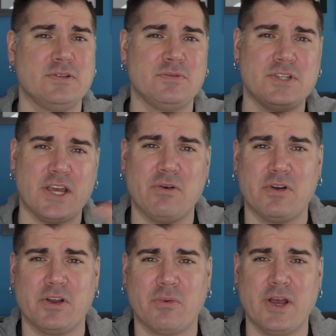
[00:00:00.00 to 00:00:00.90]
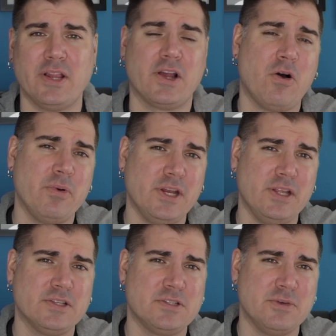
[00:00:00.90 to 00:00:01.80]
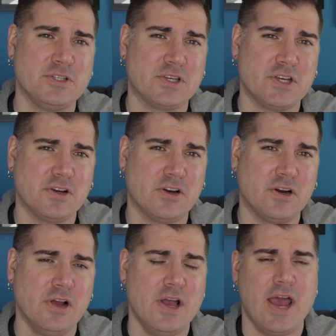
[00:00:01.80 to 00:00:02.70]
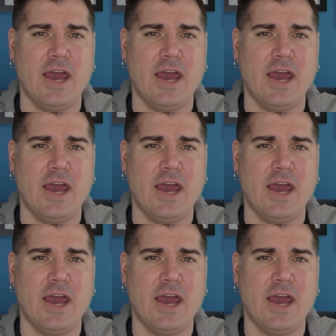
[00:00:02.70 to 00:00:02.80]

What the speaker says: doesn't set you out of your way like, oh, we need this to be secure,